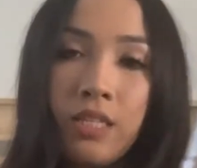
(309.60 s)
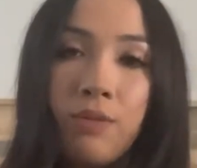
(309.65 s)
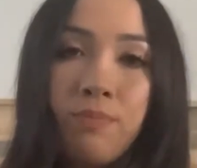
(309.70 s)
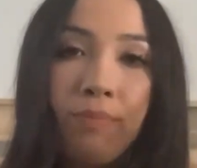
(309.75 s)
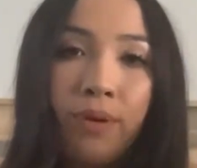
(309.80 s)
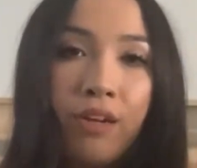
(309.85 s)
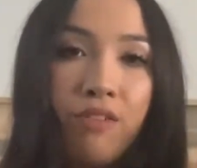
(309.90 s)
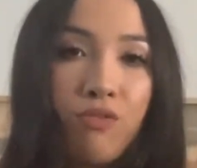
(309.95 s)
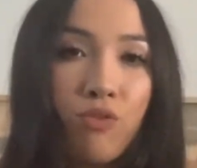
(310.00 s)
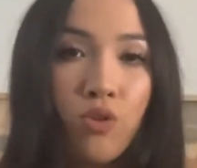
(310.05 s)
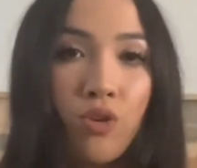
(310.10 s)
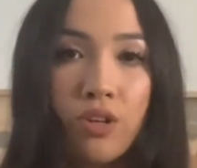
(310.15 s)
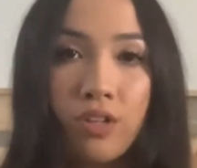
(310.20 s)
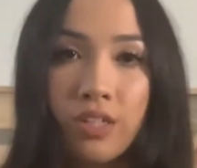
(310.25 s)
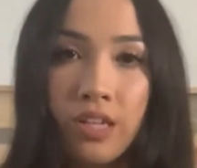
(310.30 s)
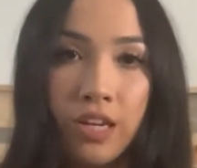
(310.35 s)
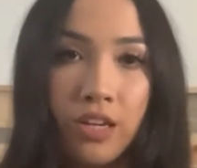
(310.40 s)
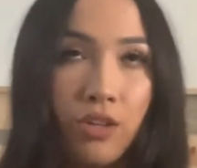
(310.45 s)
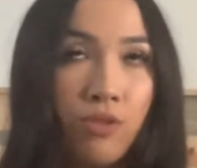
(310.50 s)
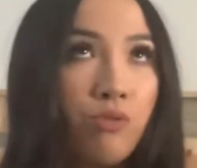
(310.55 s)
but of course
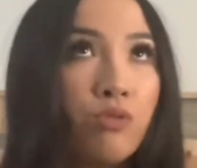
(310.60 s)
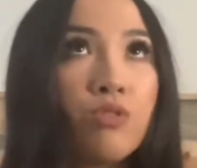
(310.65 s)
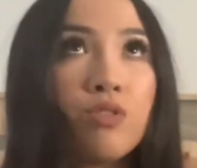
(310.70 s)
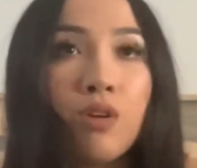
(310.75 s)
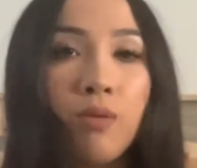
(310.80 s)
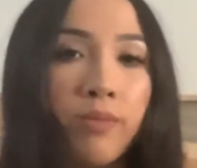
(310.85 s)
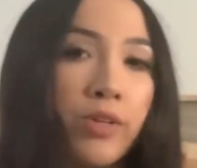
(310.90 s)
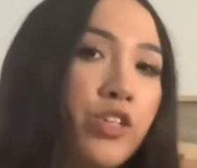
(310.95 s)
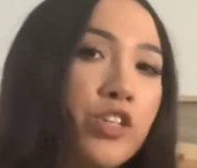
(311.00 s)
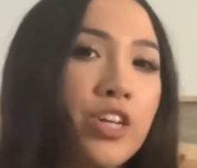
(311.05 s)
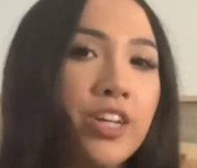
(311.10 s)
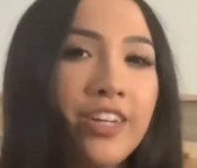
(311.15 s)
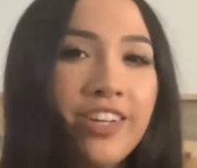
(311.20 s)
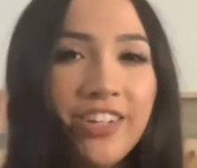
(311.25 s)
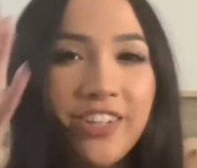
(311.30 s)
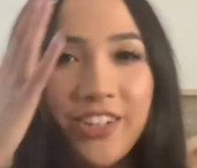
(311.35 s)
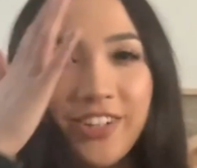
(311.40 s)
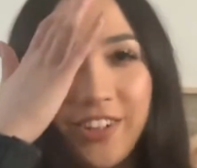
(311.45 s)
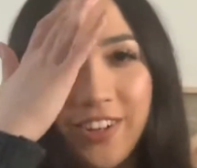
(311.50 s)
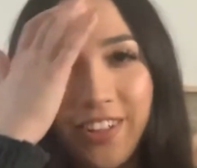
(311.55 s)
I used so much
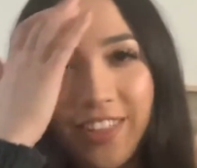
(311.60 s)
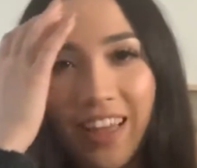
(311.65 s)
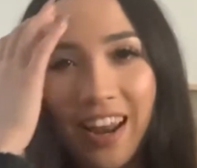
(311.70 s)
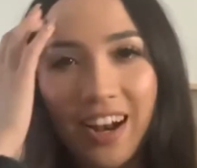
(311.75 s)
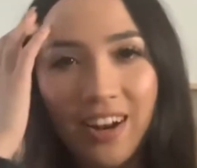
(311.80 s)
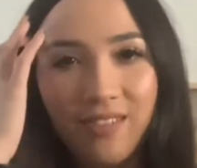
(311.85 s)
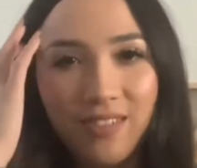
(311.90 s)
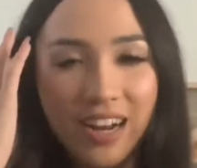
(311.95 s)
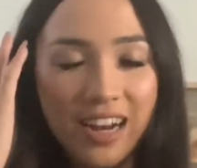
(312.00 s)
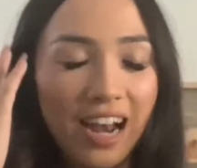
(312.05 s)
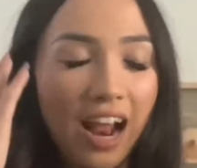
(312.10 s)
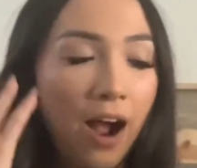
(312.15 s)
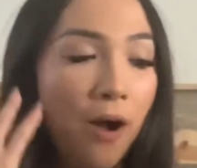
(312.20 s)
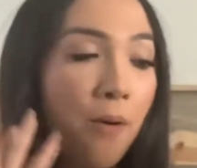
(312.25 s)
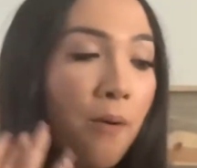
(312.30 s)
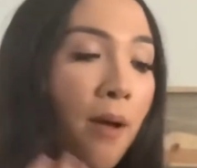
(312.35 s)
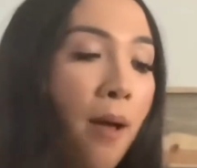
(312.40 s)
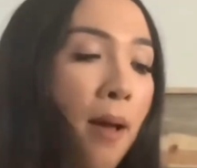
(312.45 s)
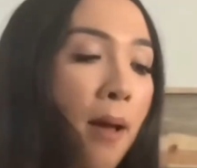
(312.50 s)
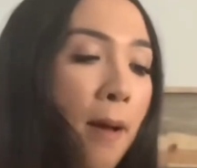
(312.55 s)
conditioner that I ran
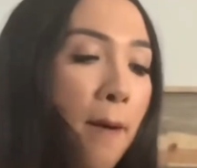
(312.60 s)
out.